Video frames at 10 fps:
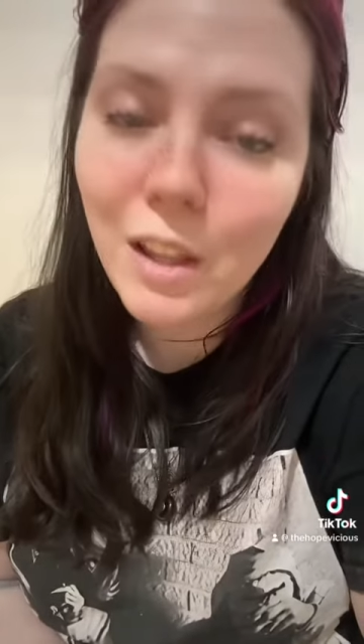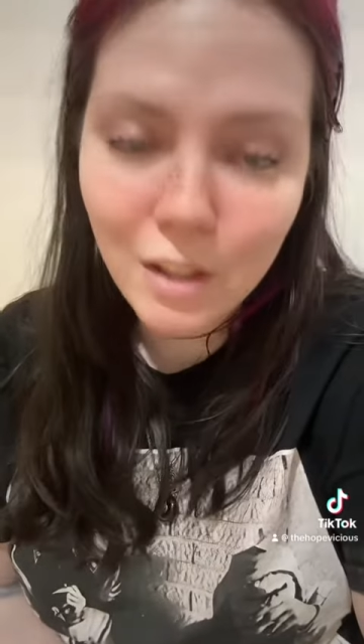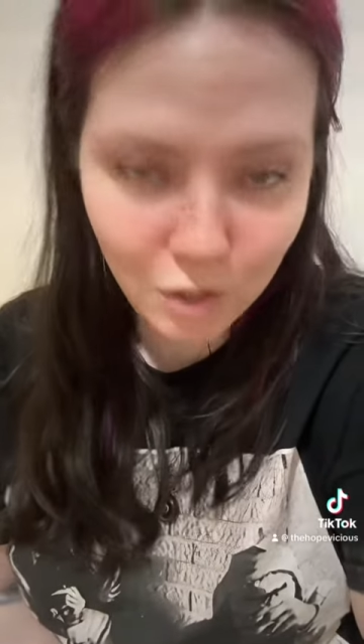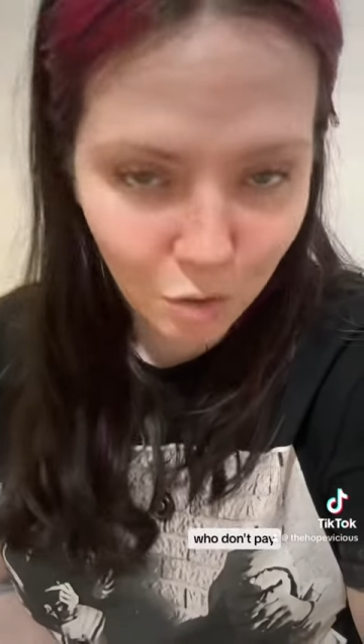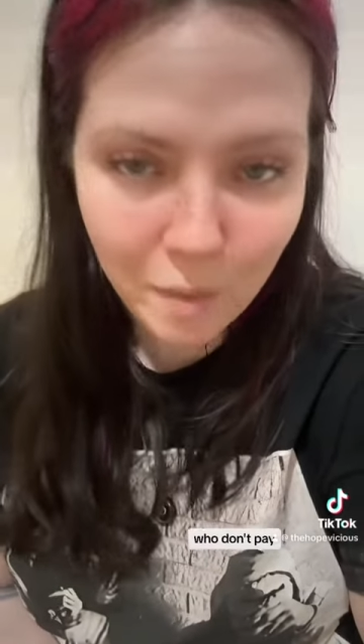
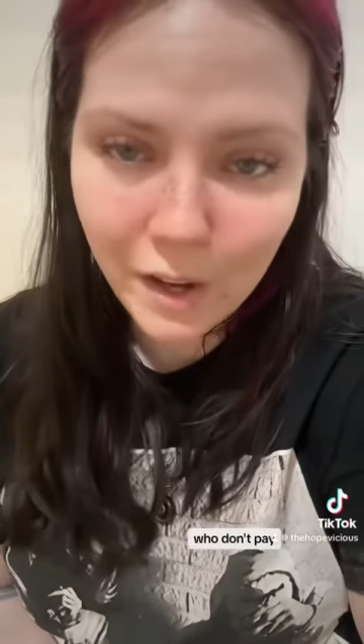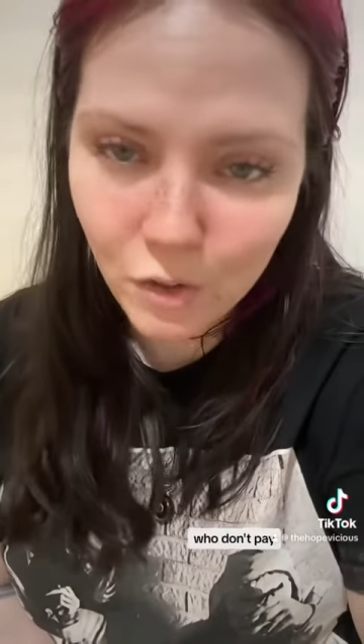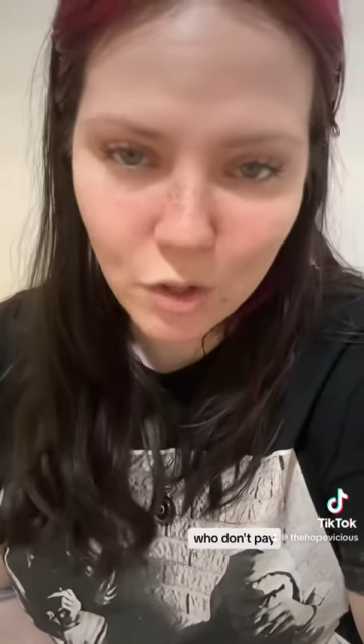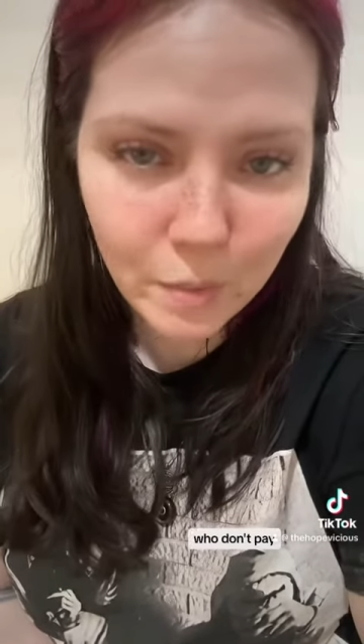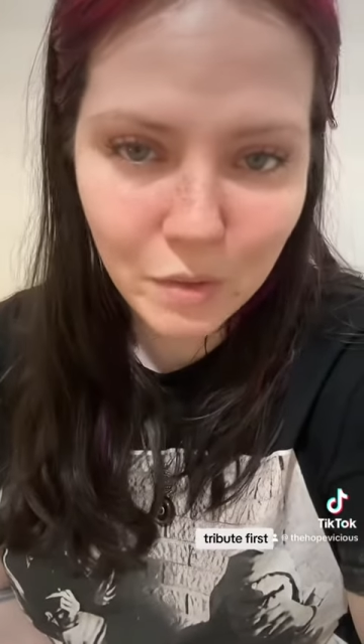that don't pay your
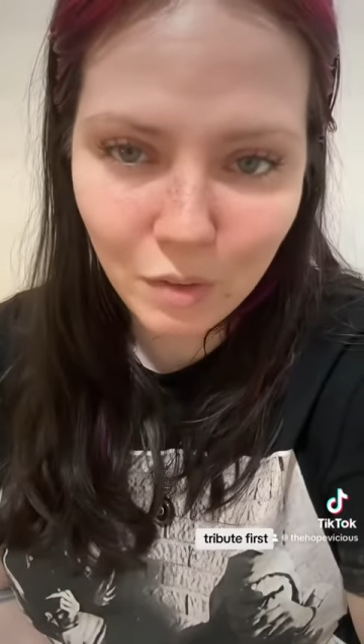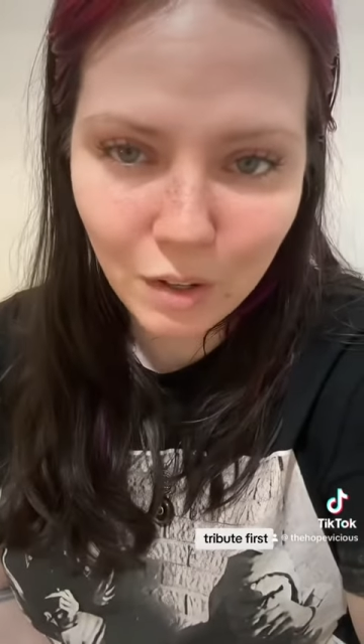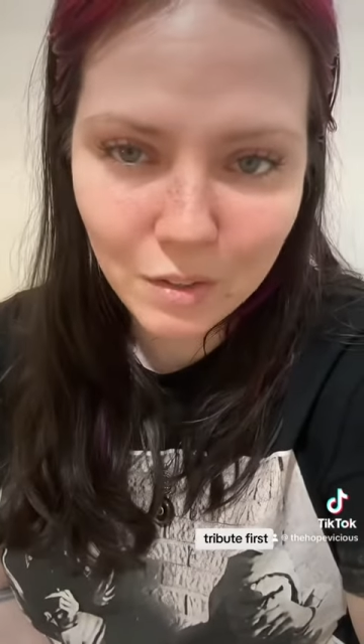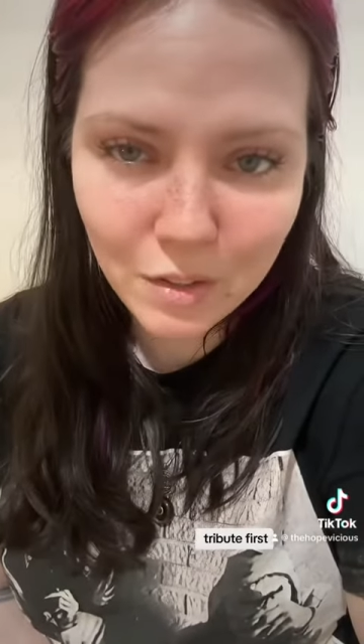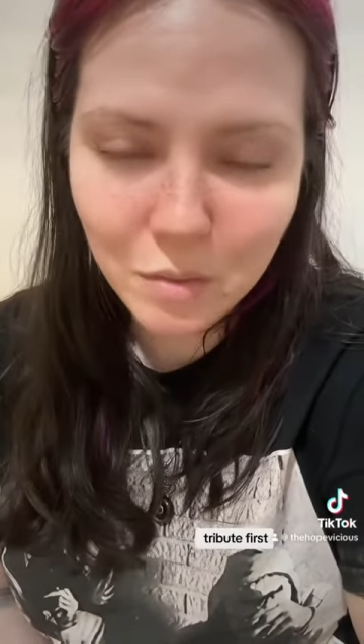tribute
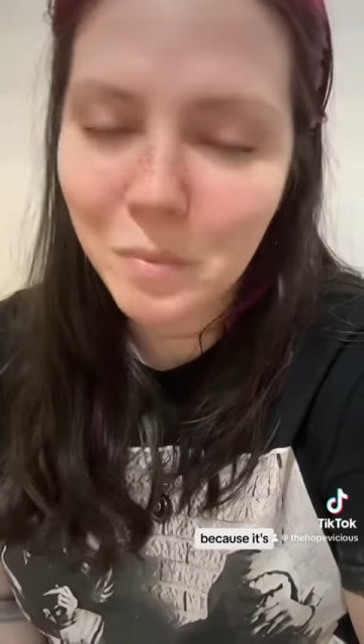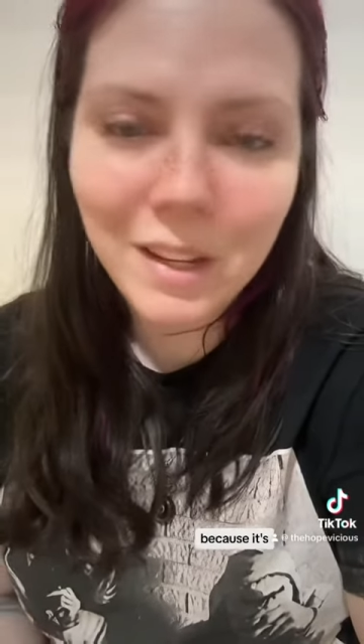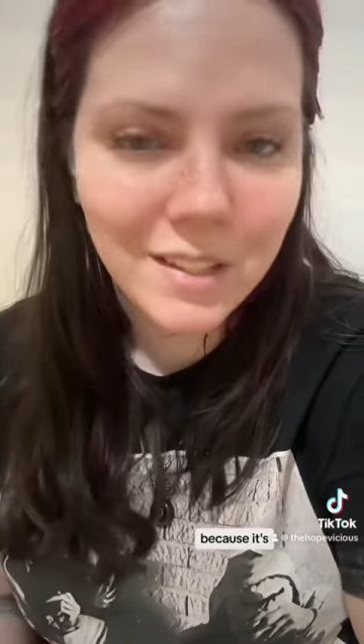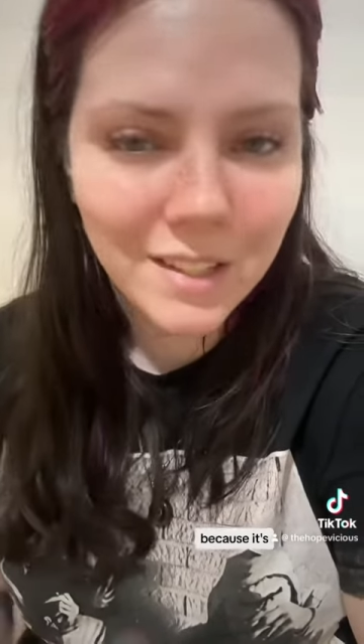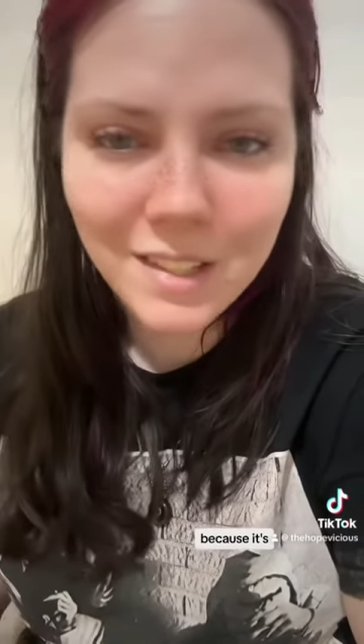first
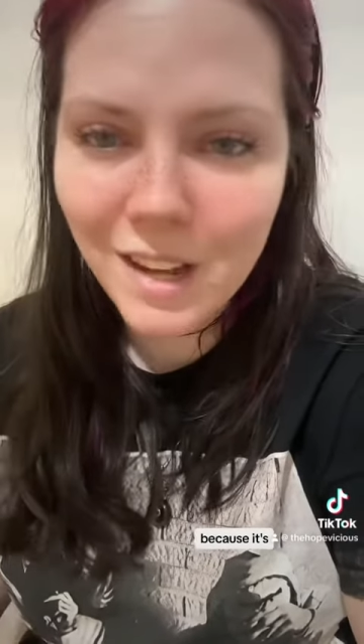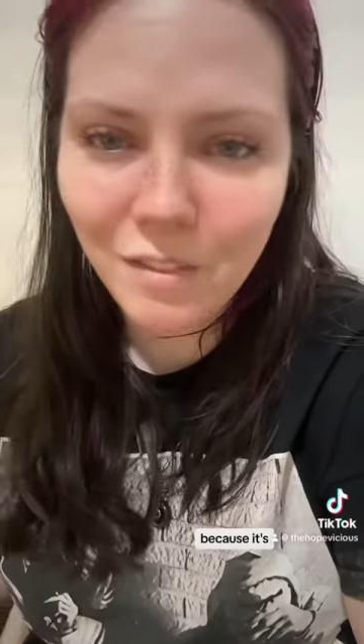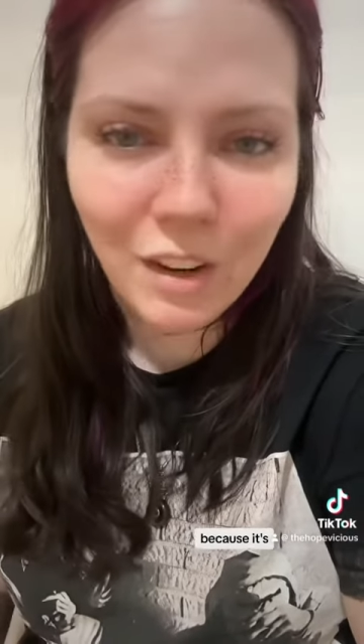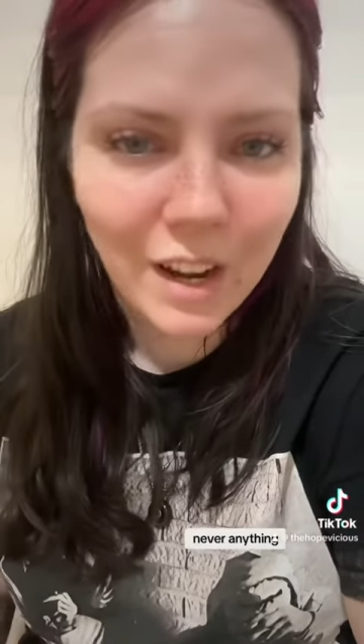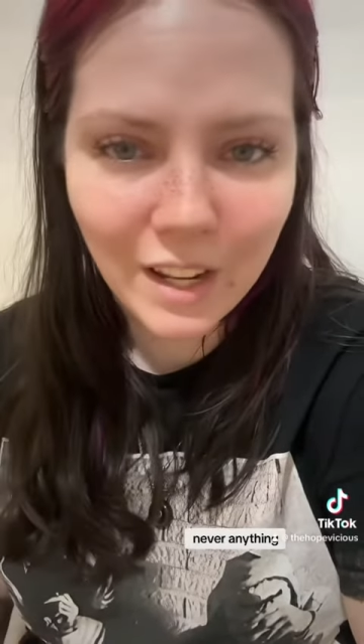because it's
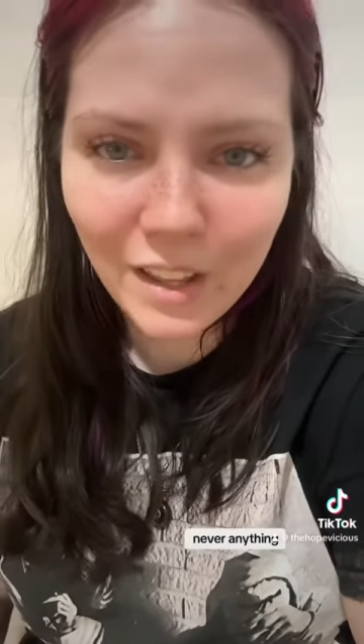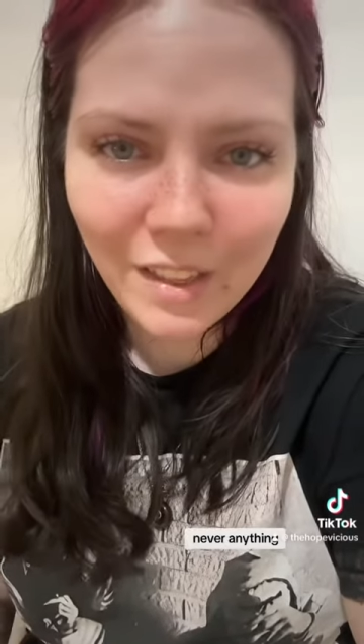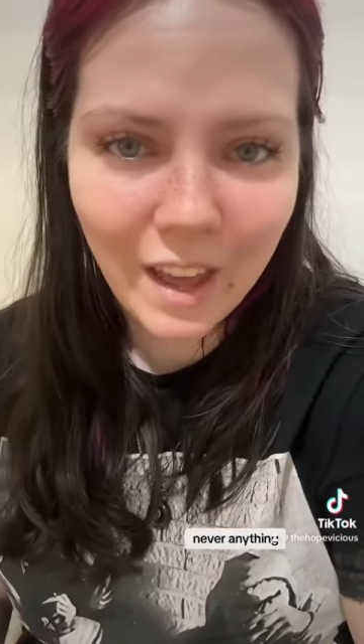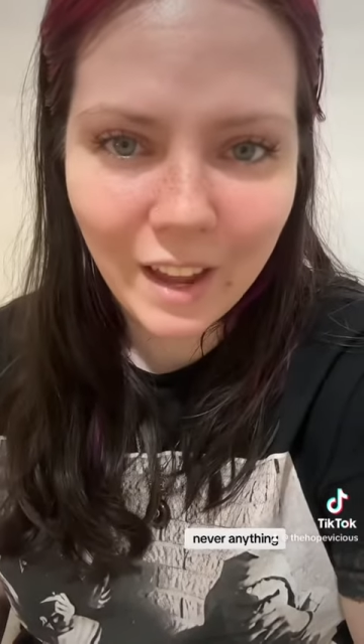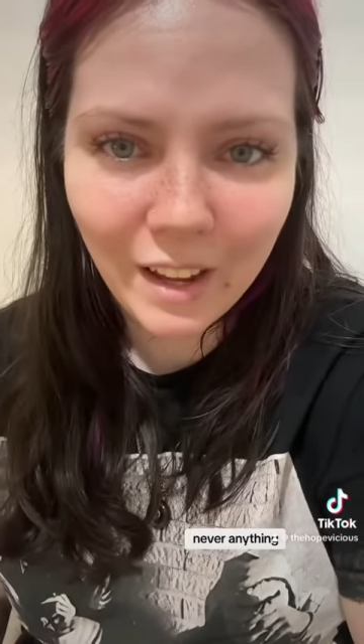never
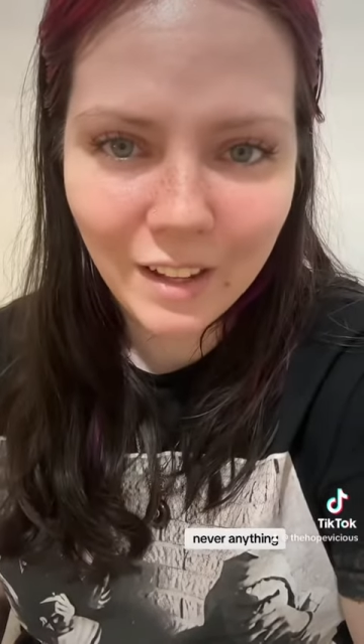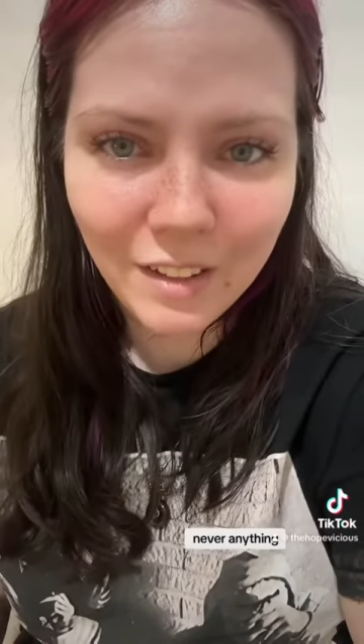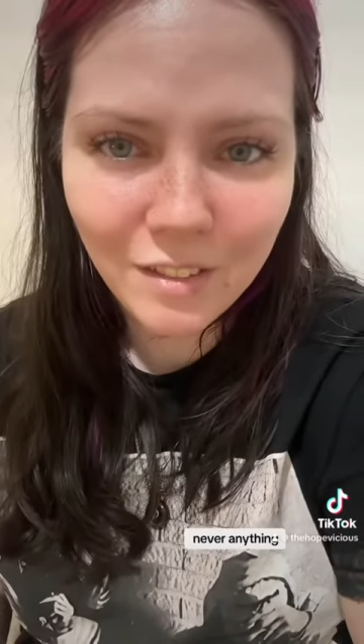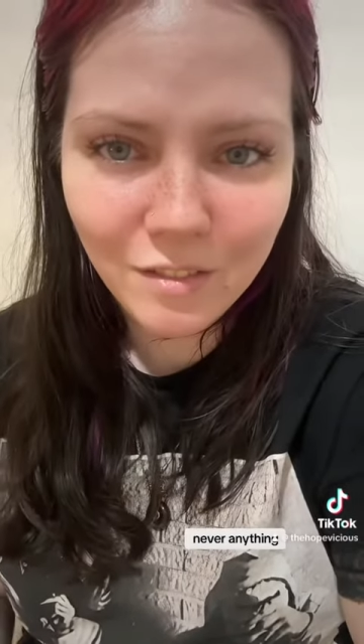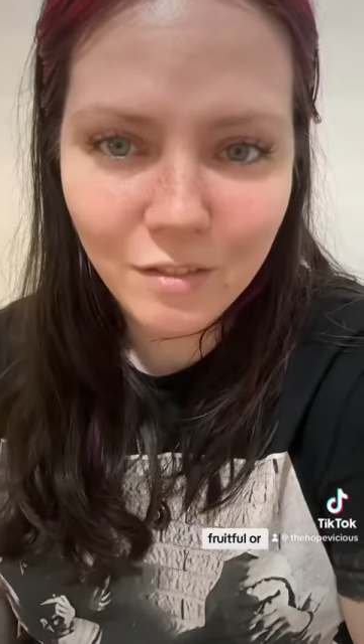
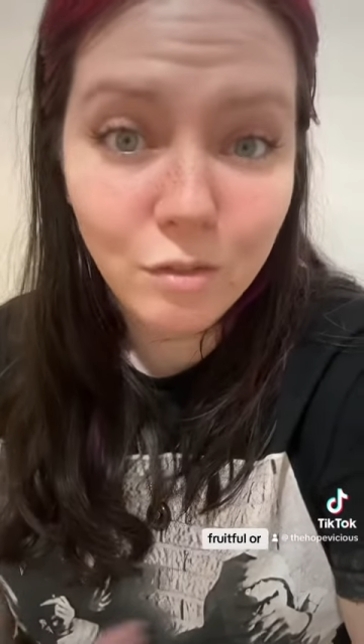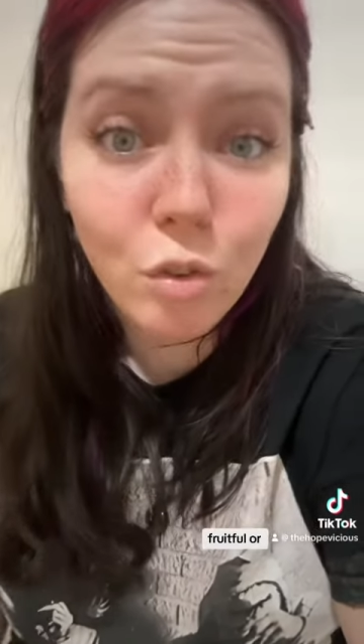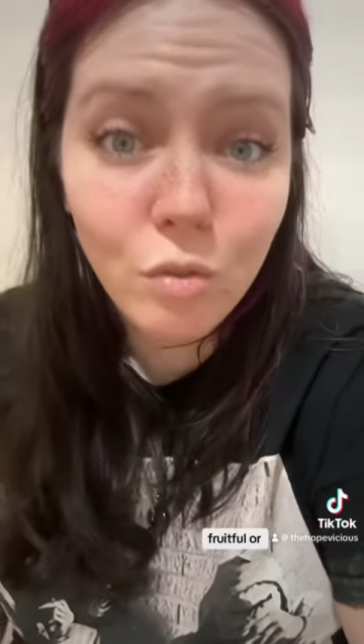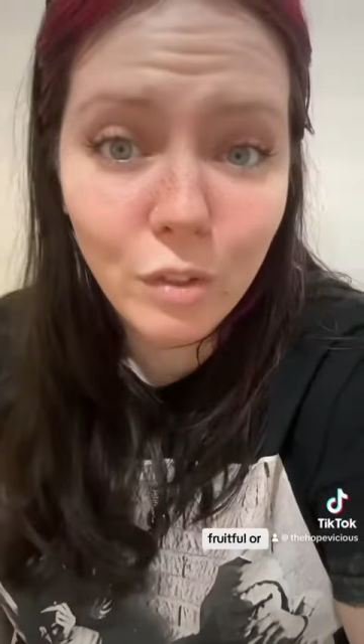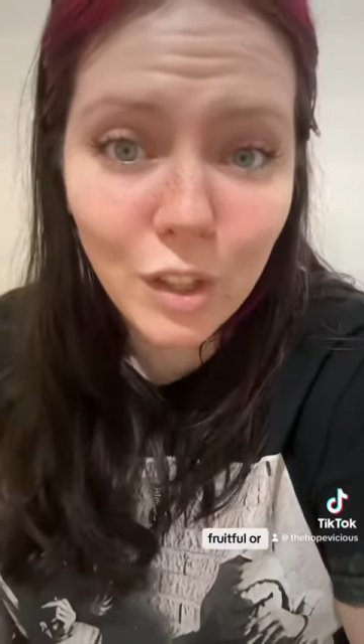anything
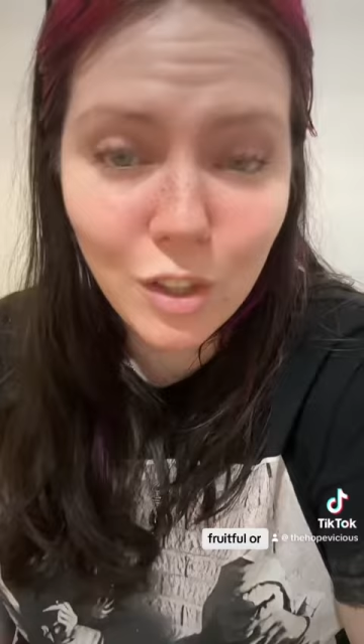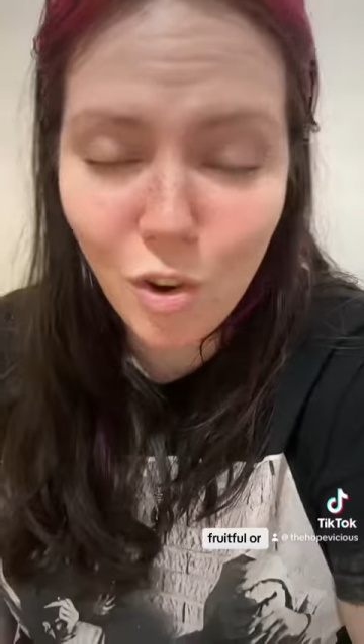fruitful or